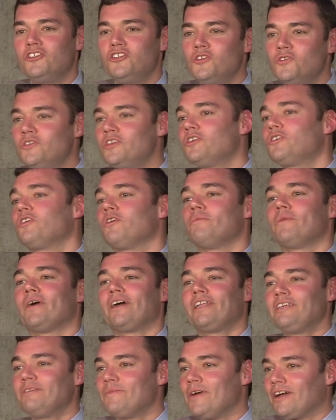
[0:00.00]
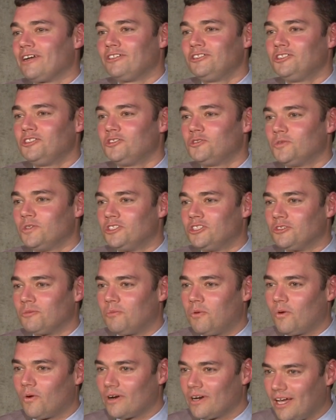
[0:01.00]
do you think any American Jews would
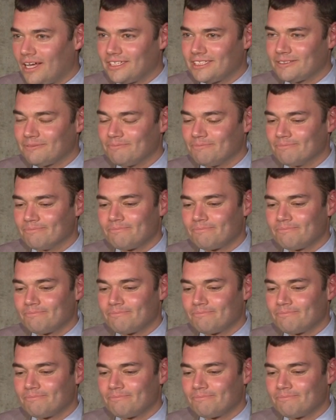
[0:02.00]
support us?